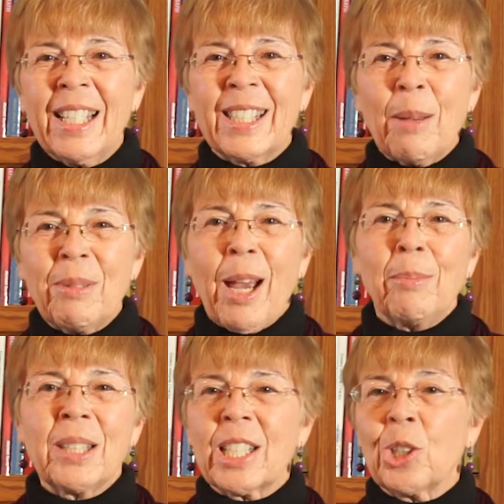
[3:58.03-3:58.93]

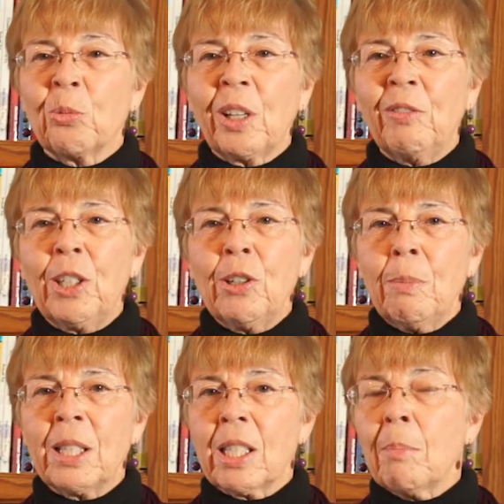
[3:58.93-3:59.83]
Sometimes this is review,
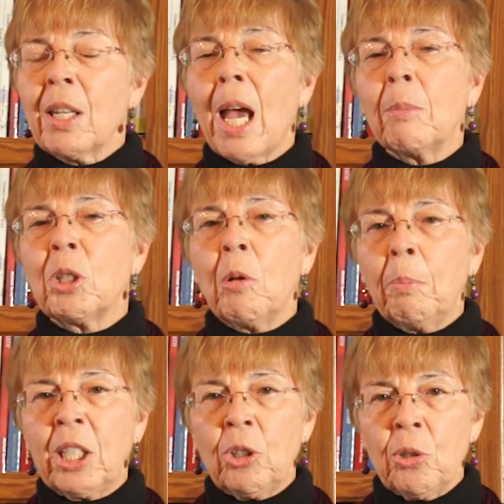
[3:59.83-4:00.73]
but sometimes you will
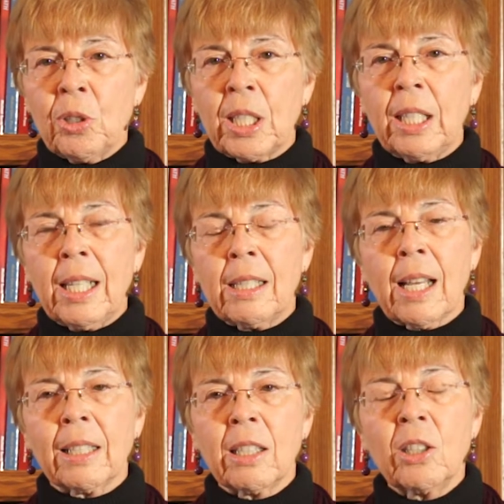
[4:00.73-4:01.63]
be using these
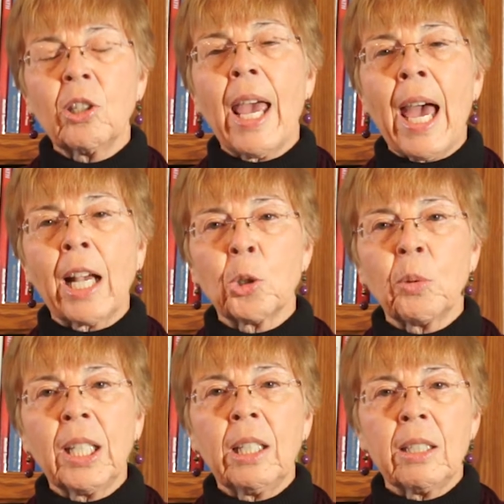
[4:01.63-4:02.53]
lessons to
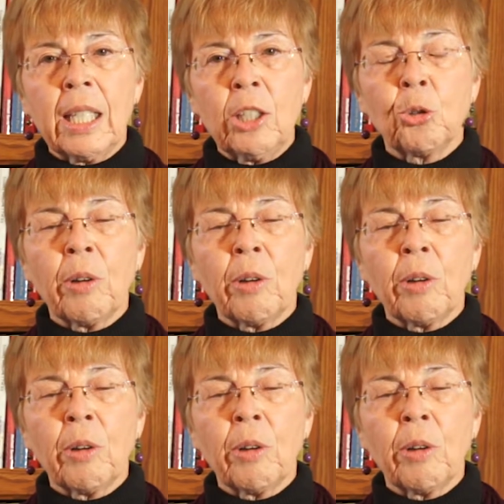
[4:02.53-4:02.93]
actually teach